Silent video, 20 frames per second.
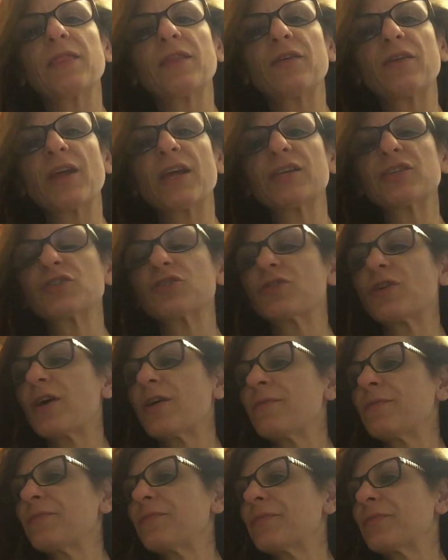in the
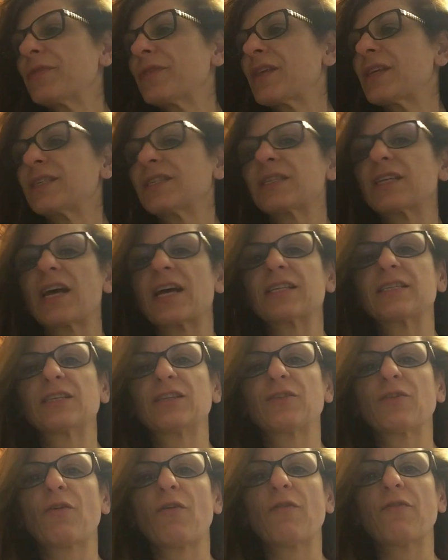restaurant. They
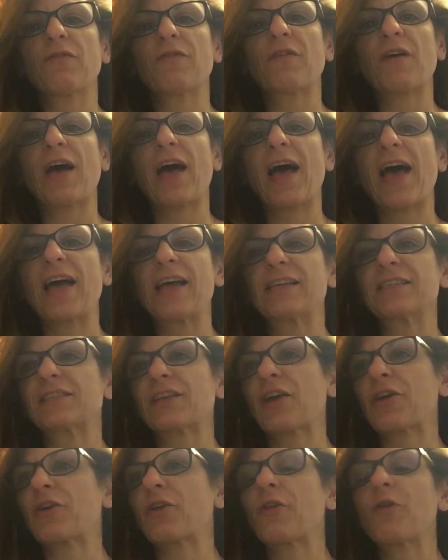started off as
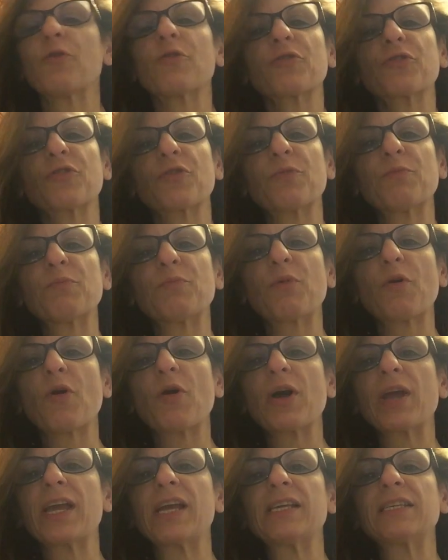cloakroom
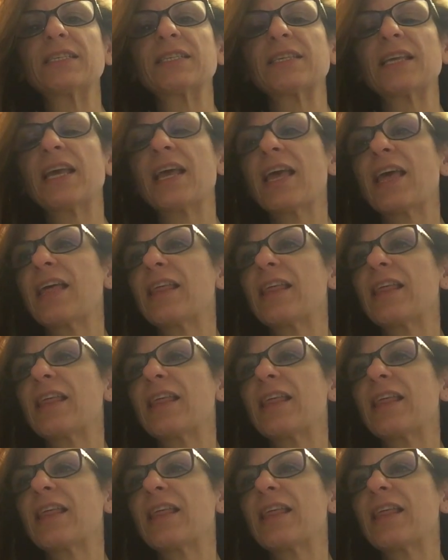boys.